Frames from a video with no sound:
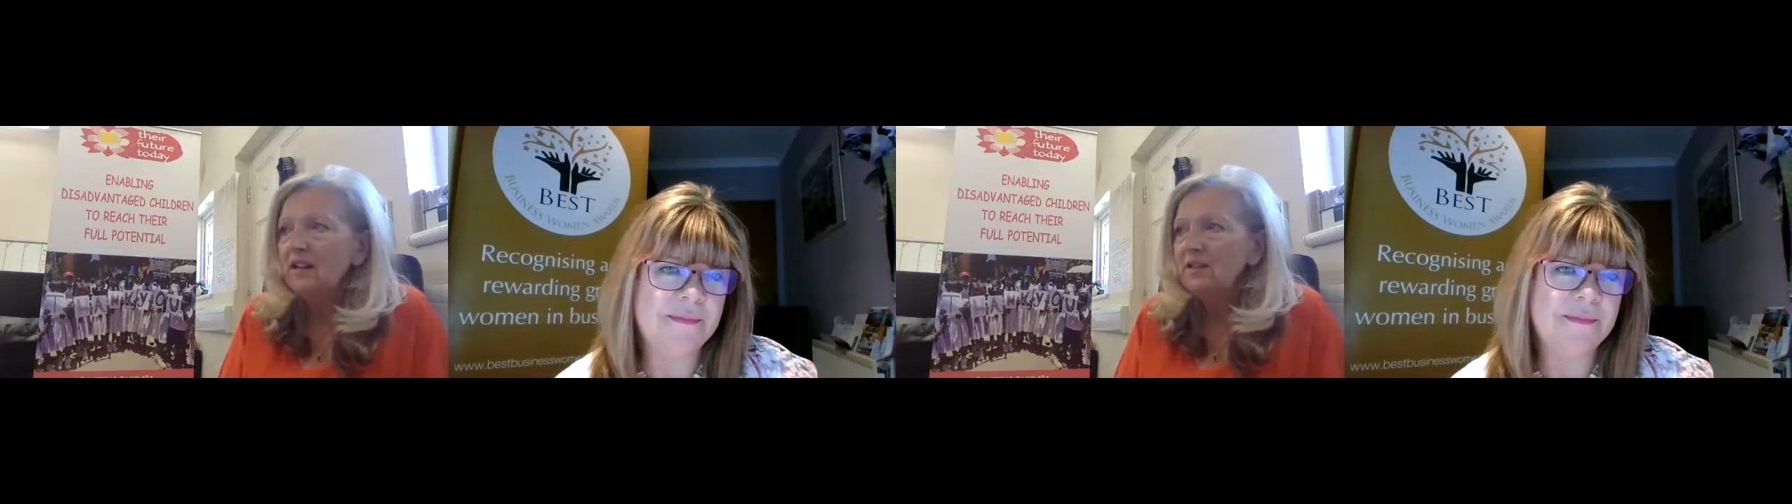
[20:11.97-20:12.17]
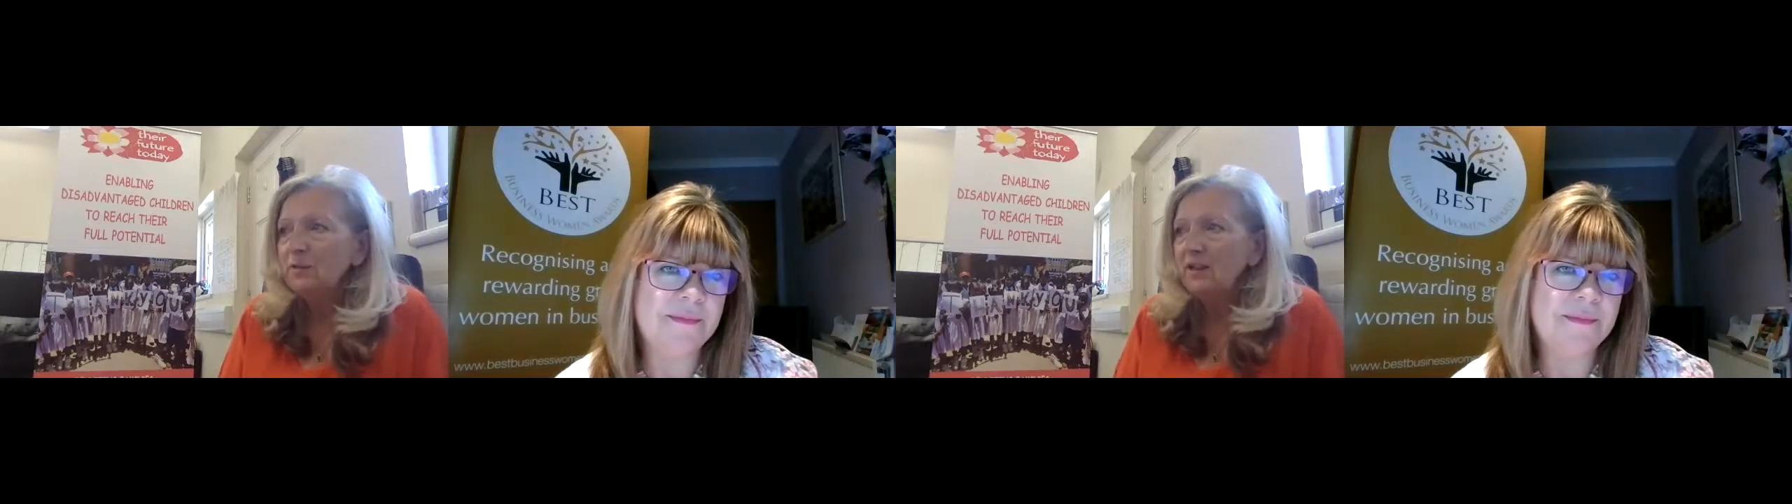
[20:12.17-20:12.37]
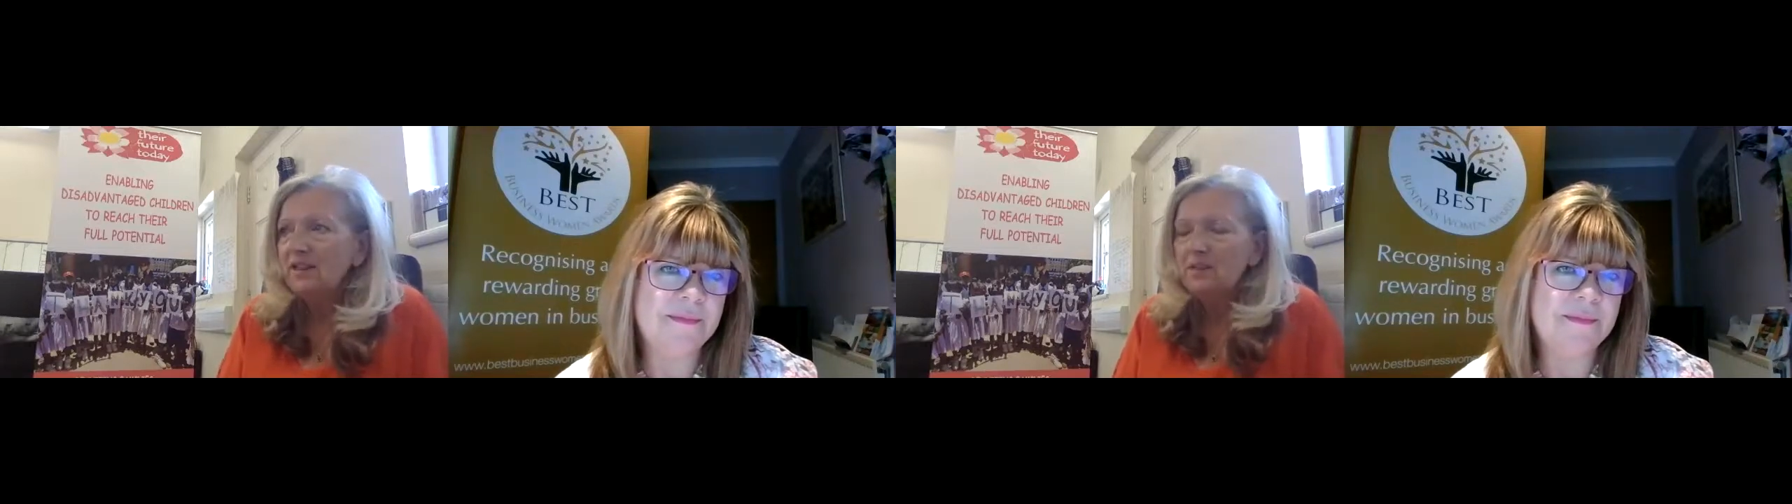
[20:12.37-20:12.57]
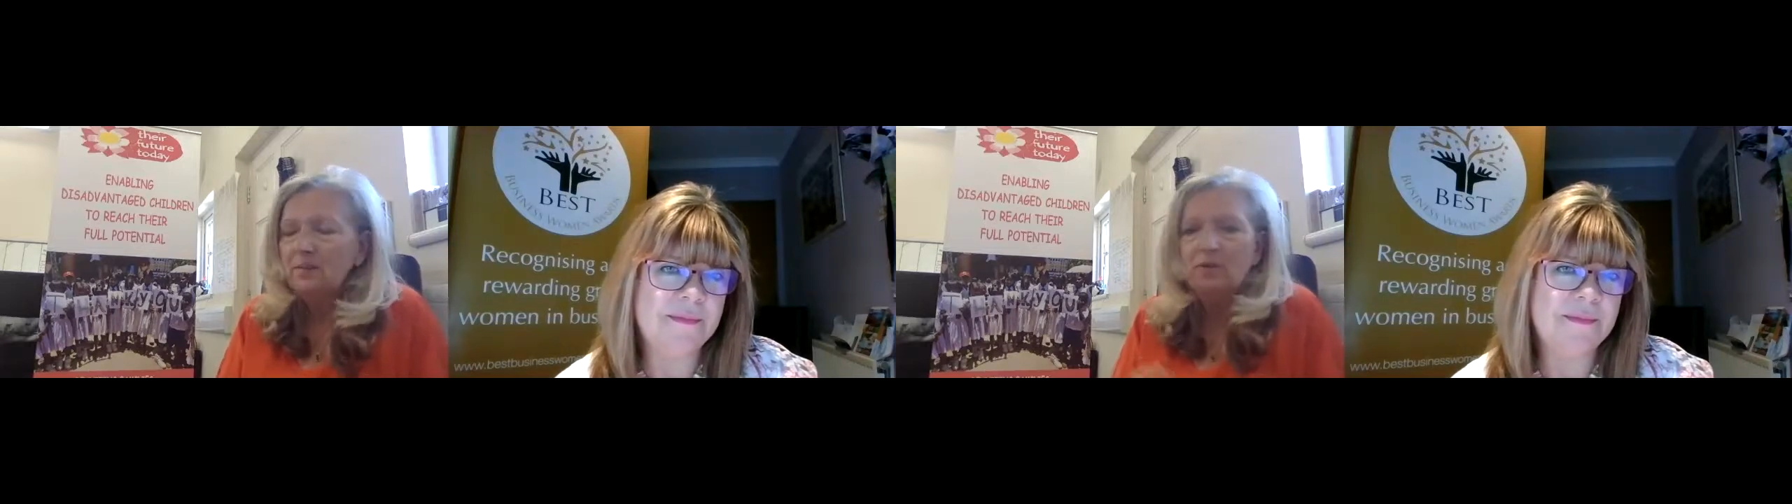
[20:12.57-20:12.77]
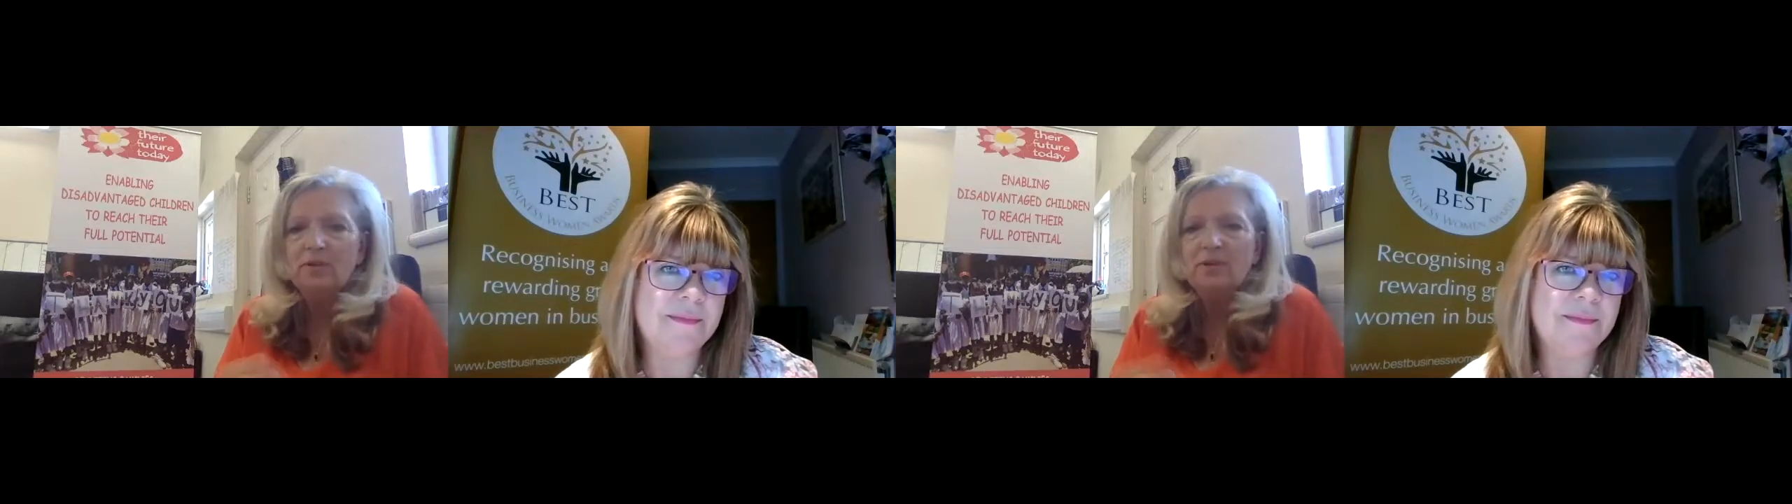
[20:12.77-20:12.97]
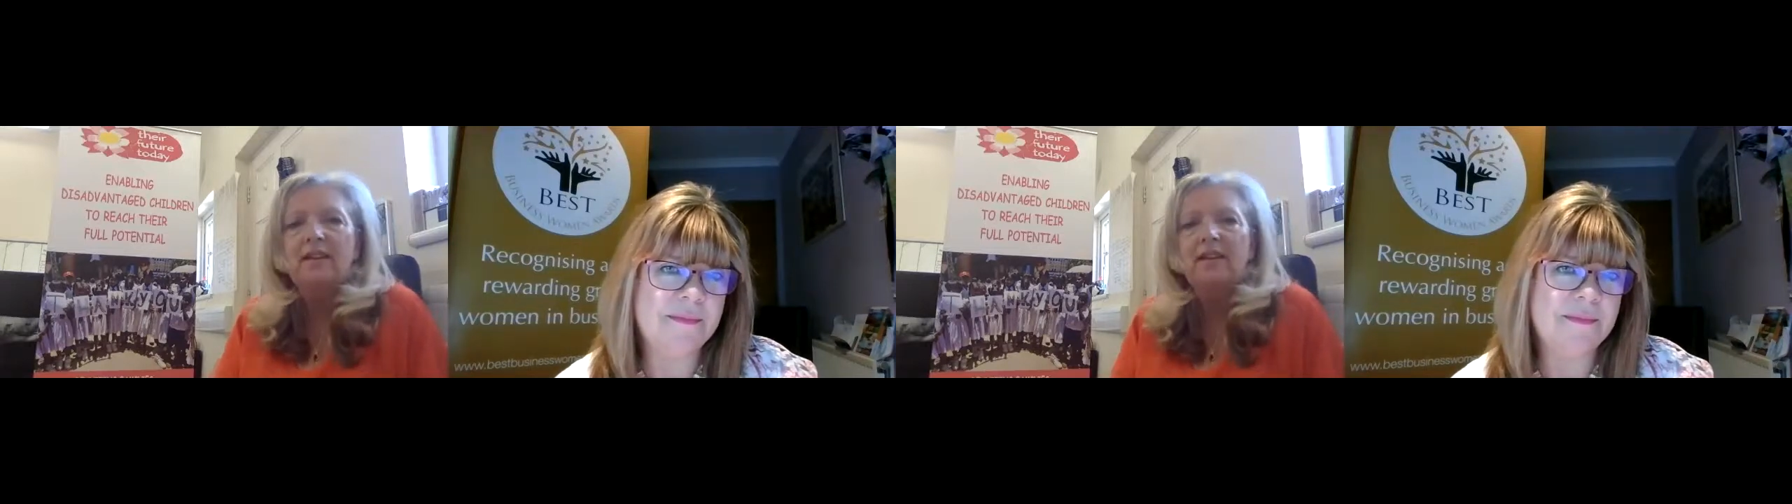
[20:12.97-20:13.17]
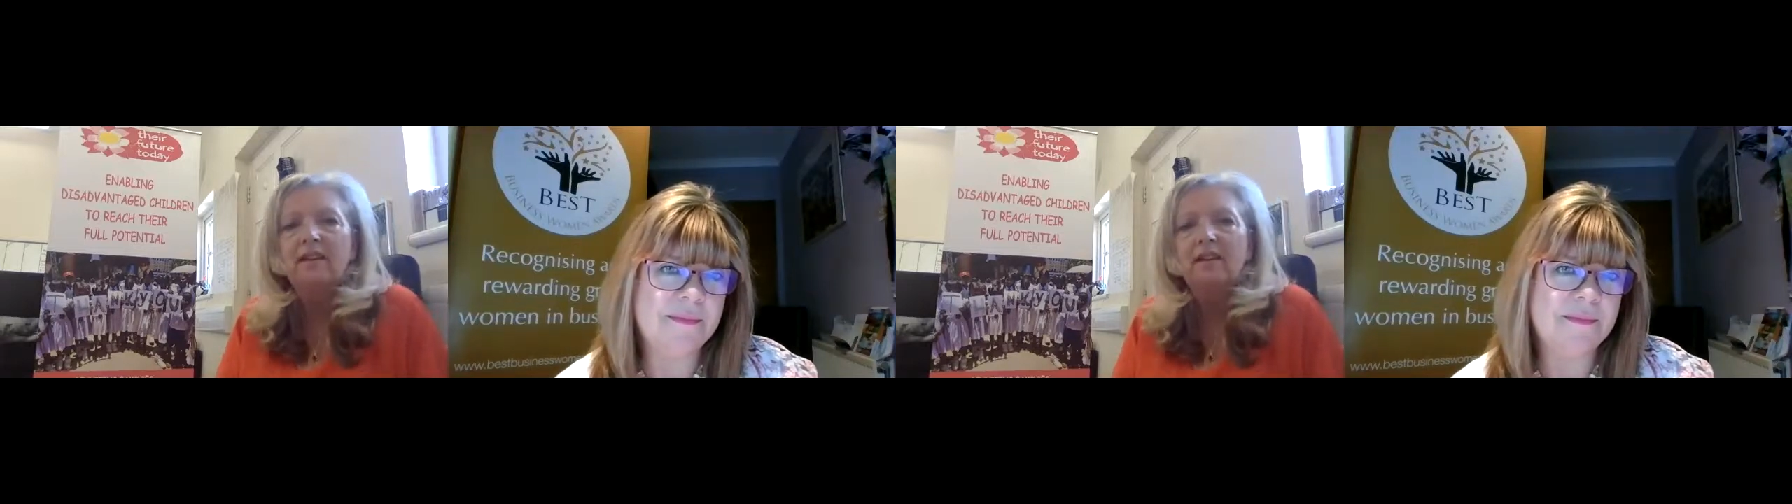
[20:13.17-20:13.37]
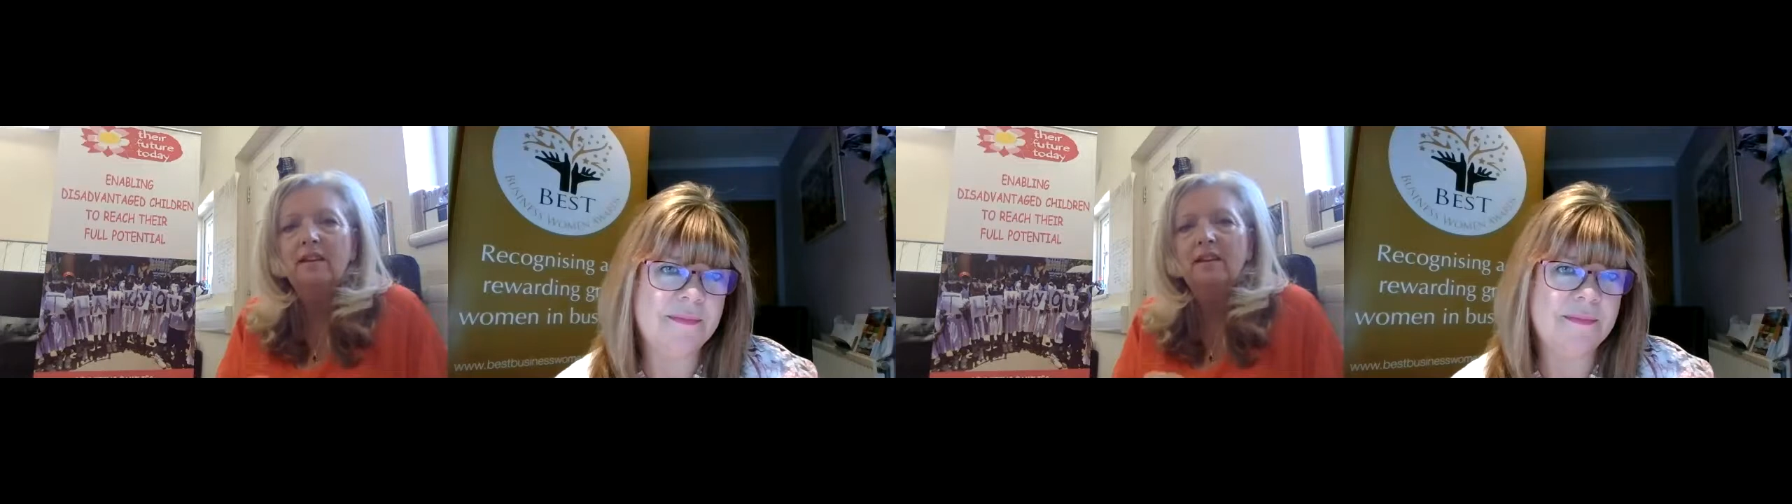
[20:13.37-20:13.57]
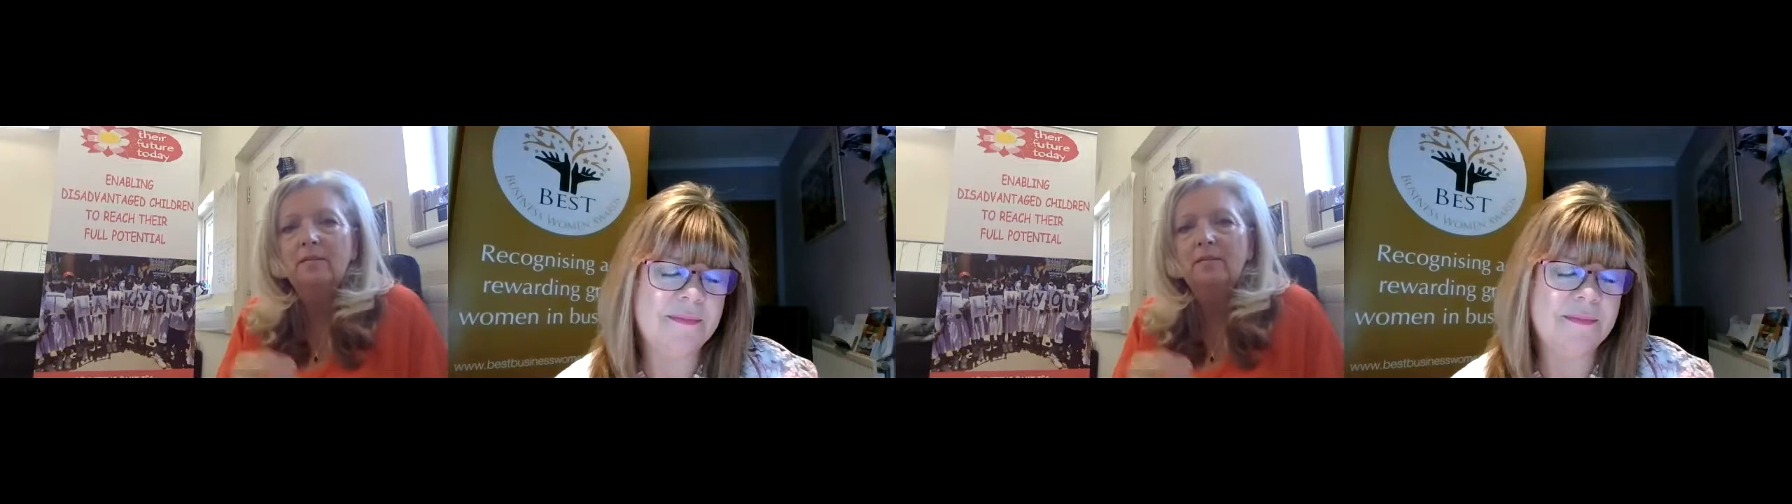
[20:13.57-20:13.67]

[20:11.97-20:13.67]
is we're supporting